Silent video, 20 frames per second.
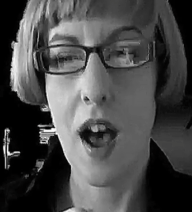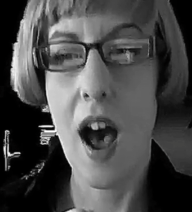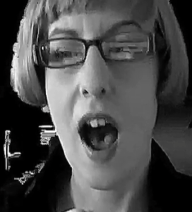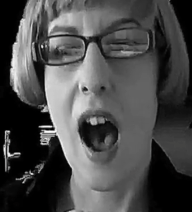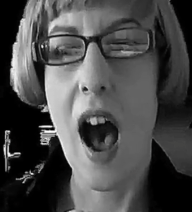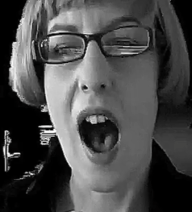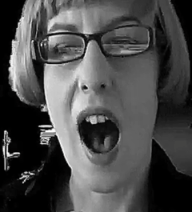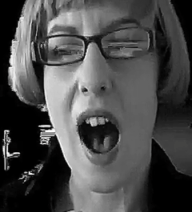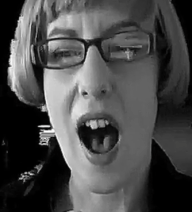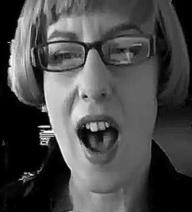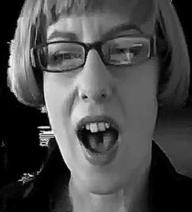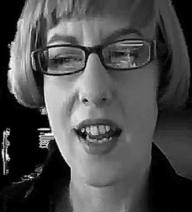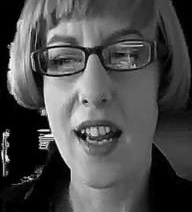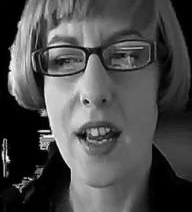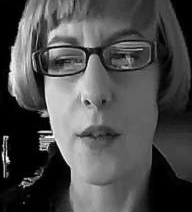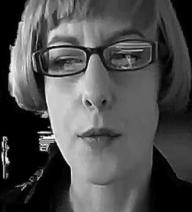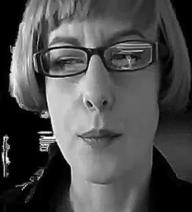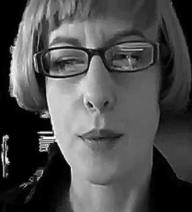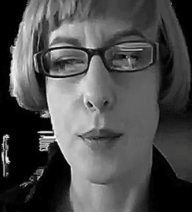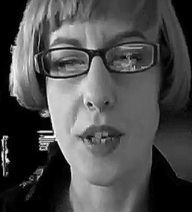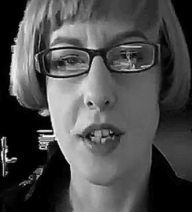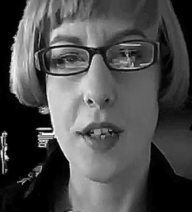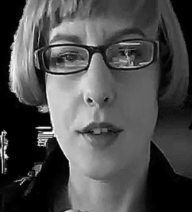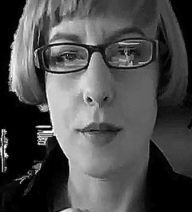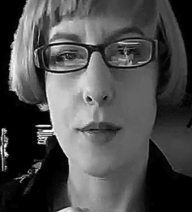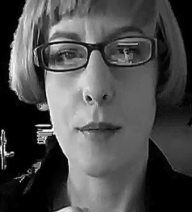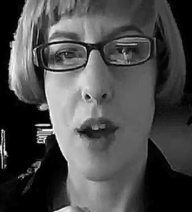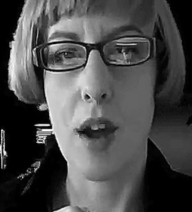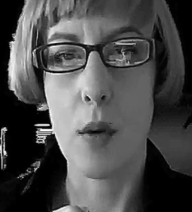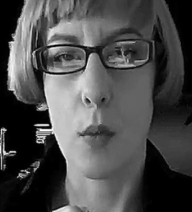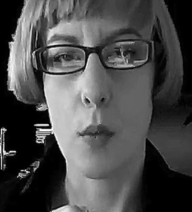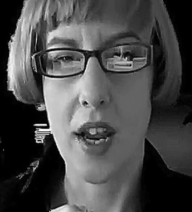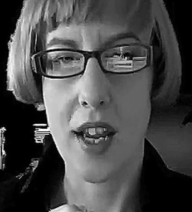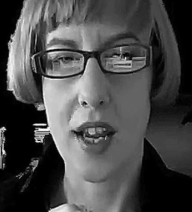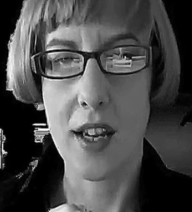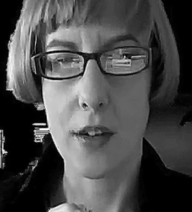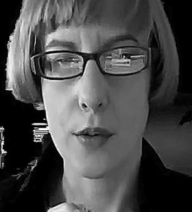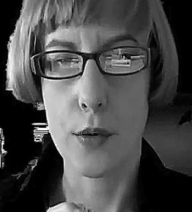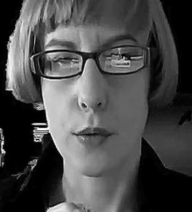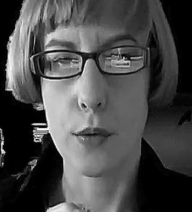I have beaten my way
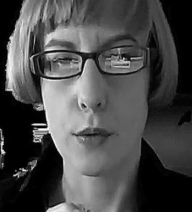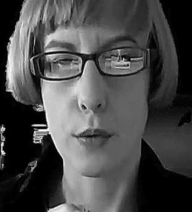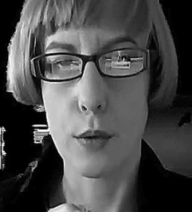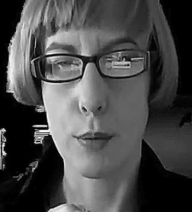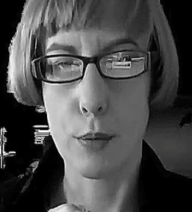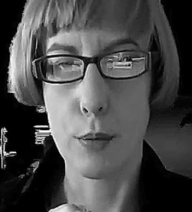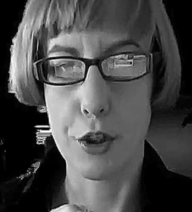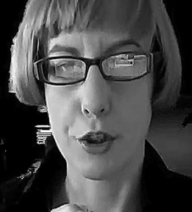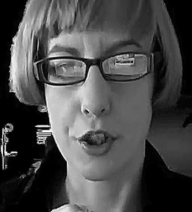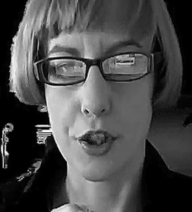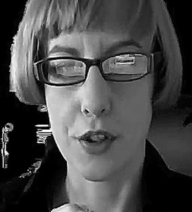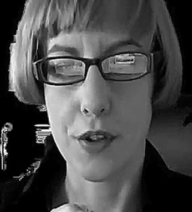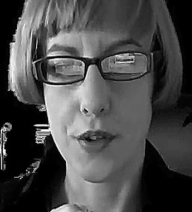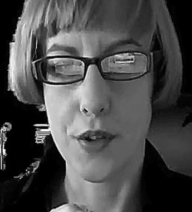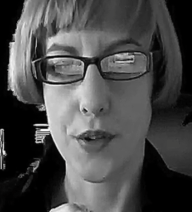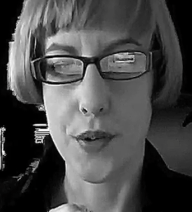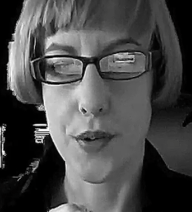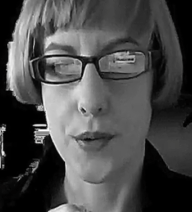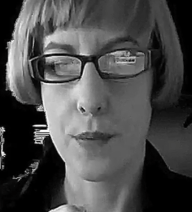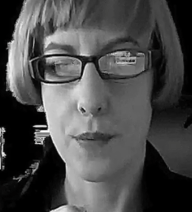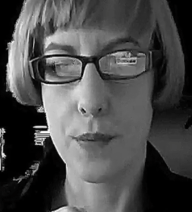through the bushes.